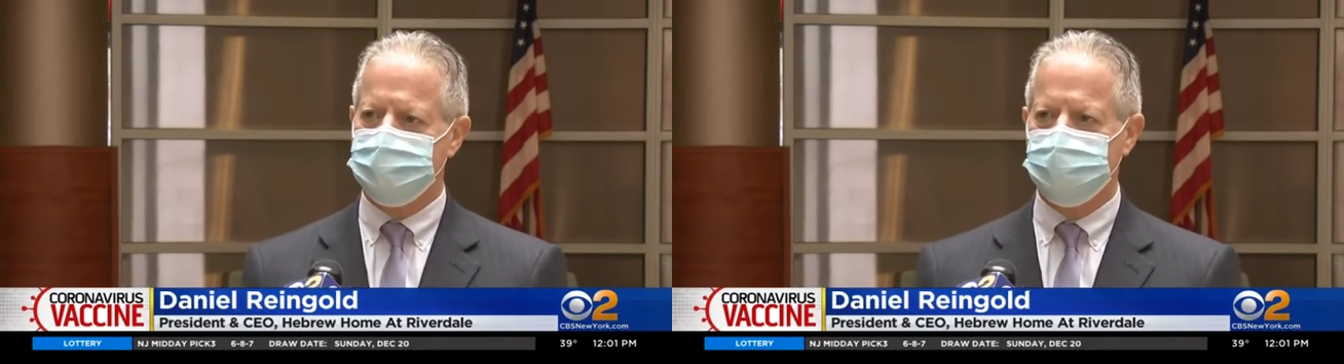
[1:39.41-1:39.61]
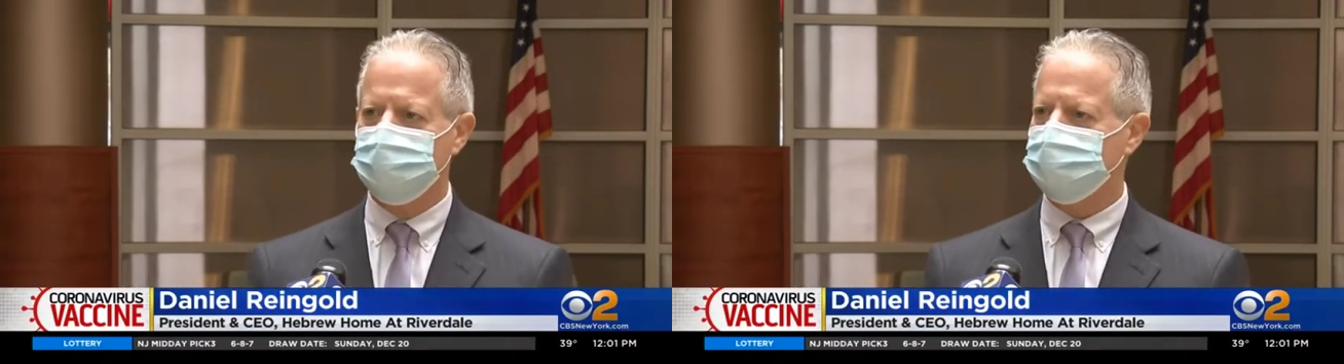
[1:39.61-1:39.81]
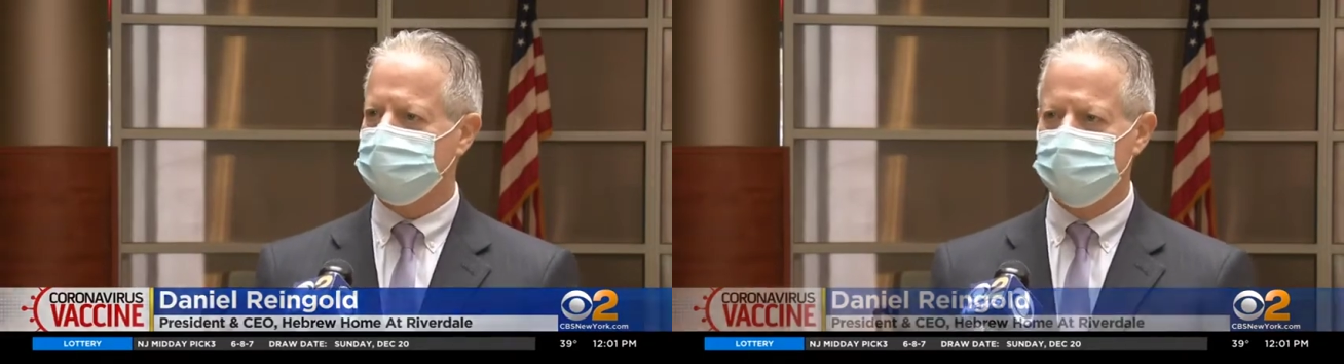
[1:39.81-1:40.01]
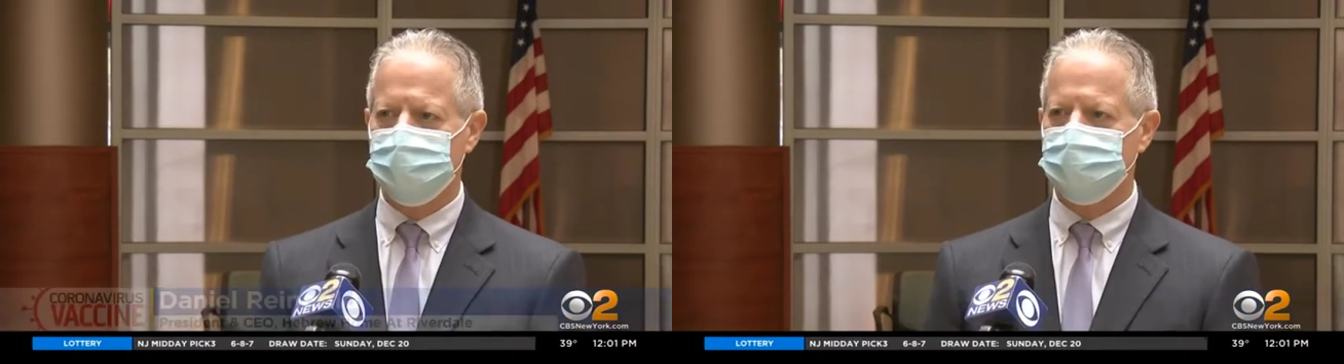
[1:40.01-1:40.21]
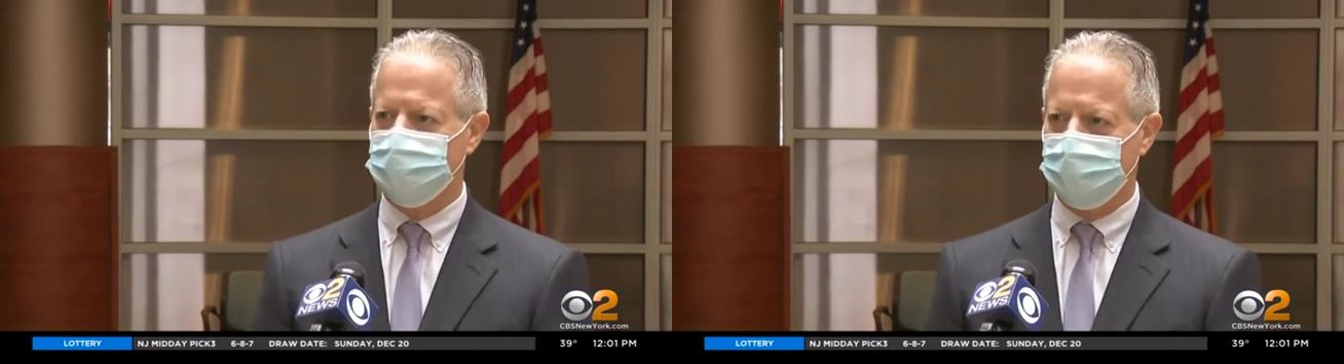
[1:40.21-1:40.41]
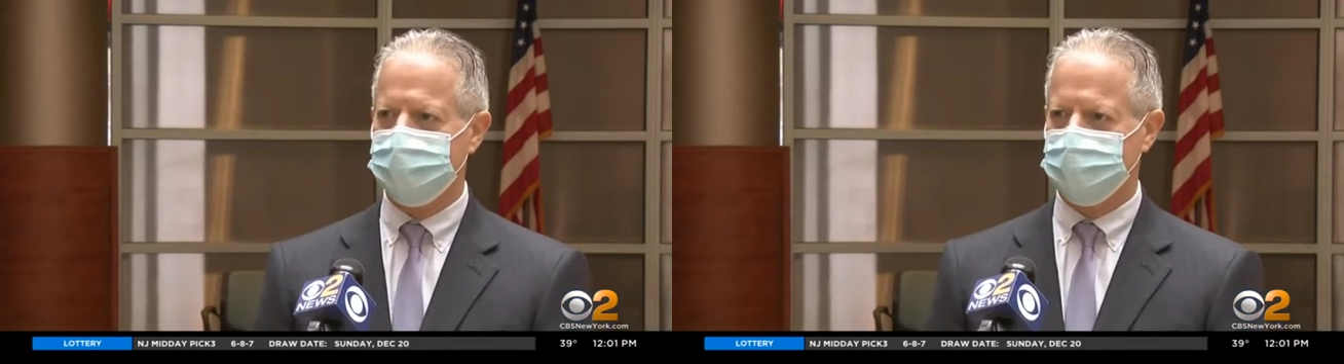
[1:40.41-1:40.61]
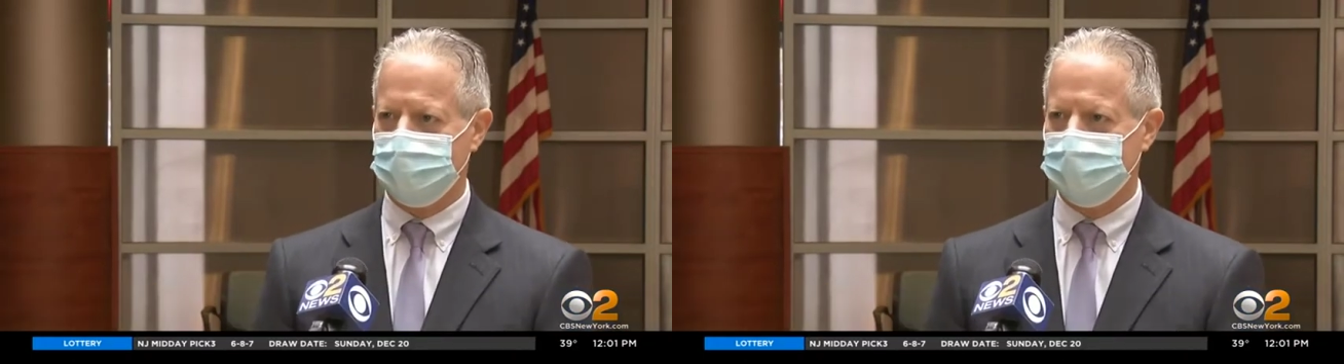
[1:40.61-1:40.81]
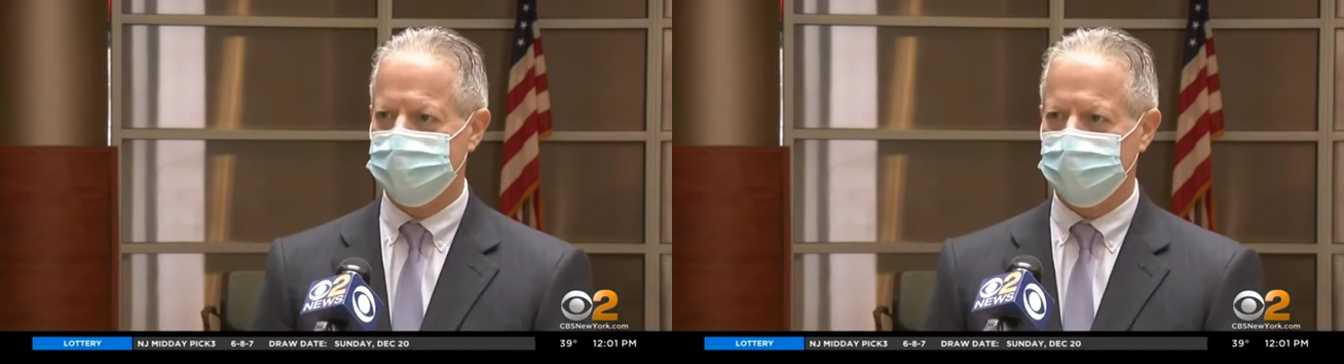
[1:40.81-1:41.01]
two new
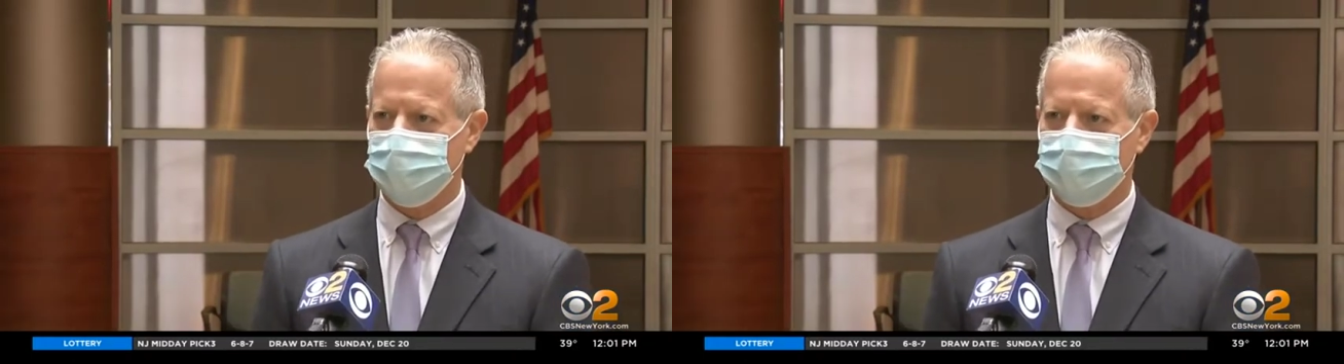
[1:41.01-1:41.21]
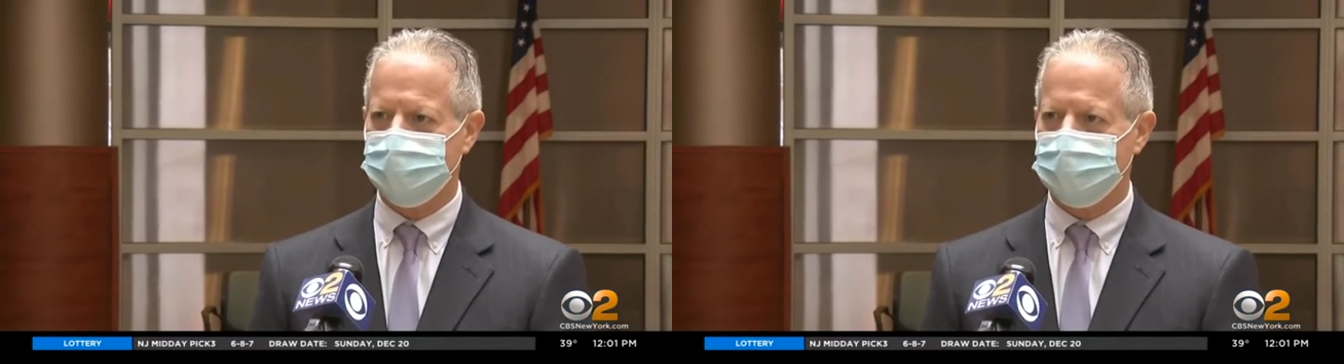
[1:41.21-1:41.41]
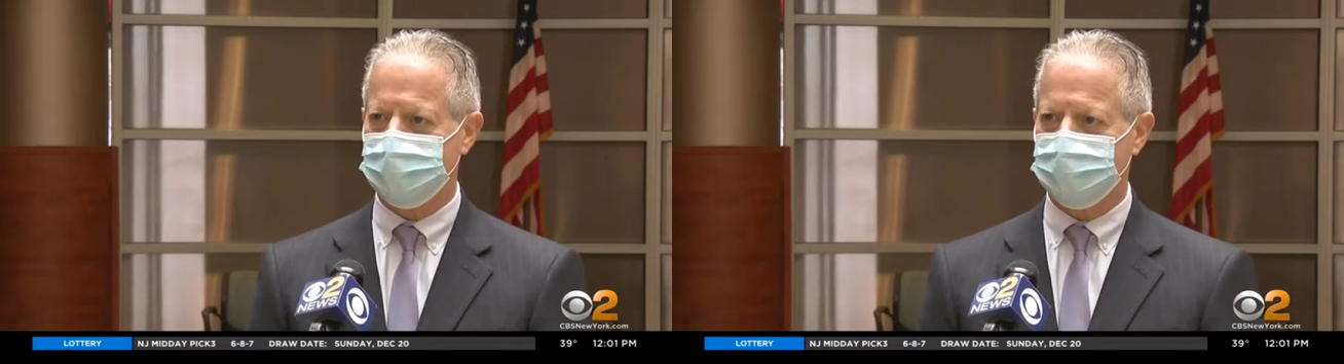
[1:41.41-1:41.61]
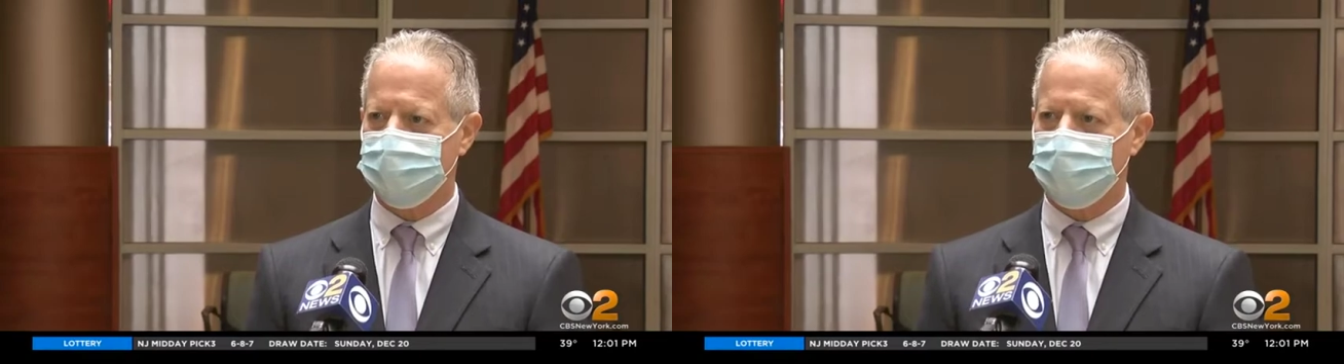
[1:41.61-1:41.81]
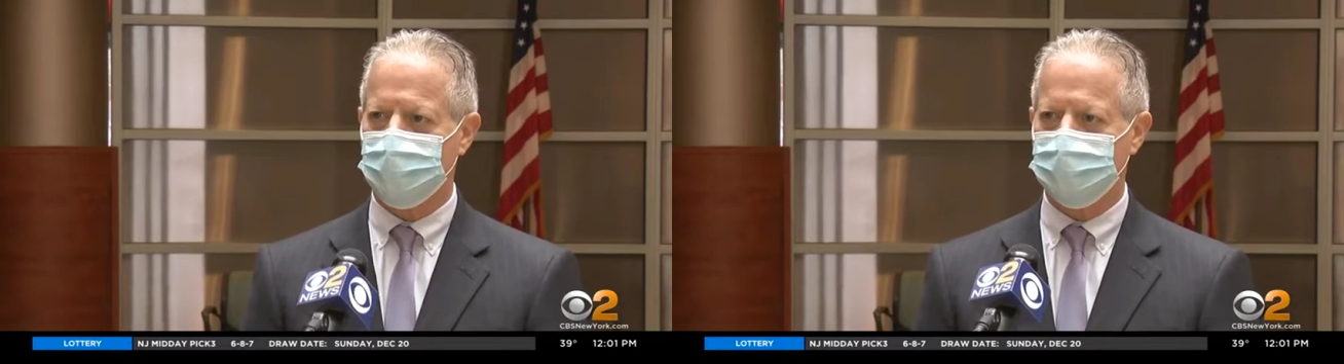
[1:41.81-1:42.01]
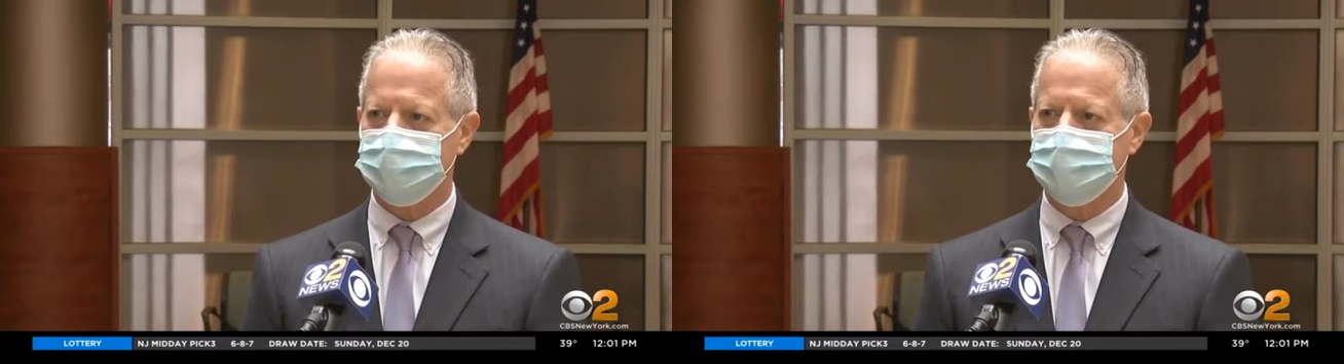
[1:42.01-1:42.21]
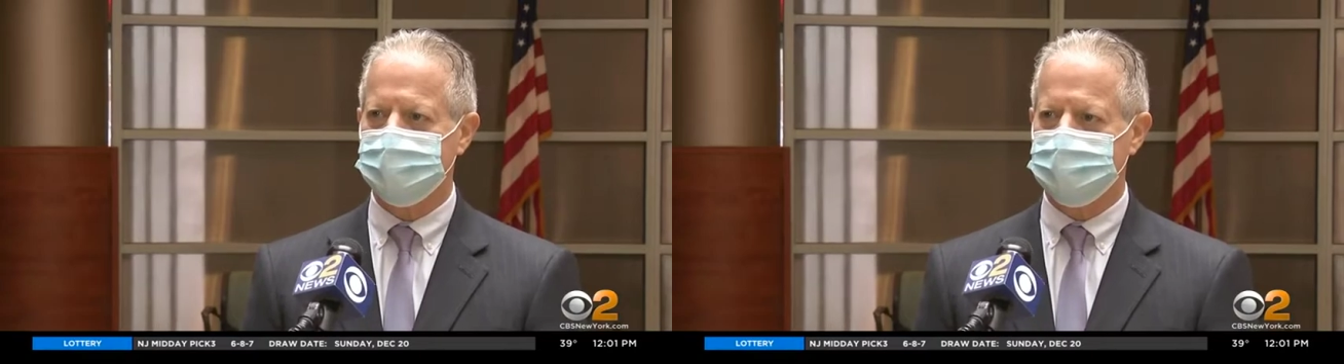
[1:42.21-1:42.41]
great-grandchildren that have been born